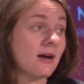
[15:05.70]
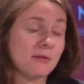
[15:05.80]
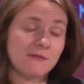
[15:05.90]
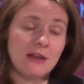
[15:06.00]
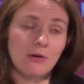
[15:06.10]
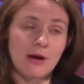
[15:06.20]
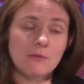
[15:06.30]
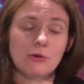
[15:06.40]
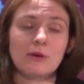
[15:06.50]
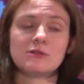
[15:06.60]
um, if they don't
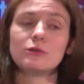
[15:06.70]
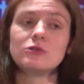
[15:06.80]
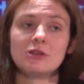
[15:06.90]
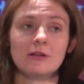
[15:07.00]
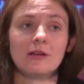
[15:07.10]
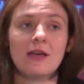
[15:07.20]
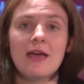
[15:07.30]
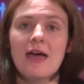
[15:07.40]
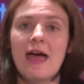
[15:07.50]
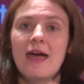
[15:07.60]
come to a resolution.
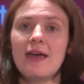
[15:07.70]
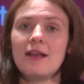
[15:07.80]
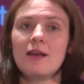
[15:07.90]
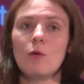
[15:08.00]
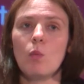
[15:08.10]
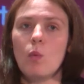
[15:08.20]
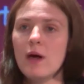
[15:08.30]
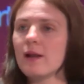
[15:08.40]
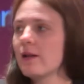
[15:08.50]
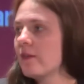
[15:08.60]
And
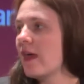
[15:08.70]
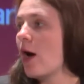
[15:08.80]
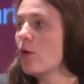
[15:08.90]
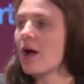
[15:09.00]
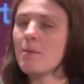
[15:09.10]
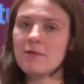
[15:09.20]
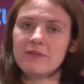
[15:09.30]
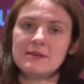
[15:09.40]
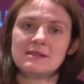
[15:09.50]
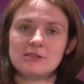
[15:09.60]
what the outcome of
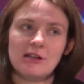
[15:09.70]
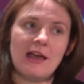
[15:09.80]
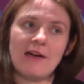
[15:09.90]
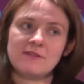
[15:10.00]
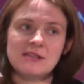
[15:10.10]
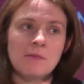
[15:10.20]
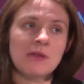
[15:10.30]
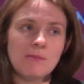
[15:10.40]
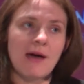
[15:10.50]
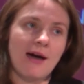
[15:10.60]
this is going to have some
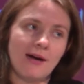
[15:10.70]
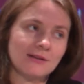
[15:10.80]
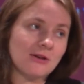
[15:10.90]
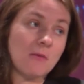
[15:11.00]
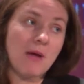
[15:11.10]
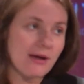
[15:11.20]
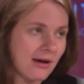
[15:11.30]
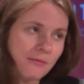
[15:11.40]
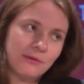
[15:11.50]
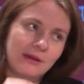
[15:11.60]
impact on my
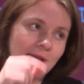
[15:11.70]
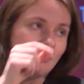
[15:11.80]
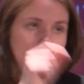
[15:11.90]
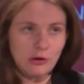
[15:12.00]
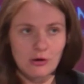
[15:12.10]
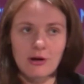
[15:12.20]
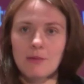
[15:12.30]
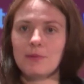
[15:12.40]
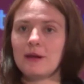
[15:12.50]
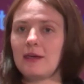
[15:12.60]
company and on your
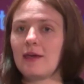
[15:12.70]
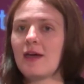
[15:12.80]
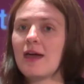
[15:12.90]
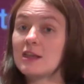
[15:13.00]
company.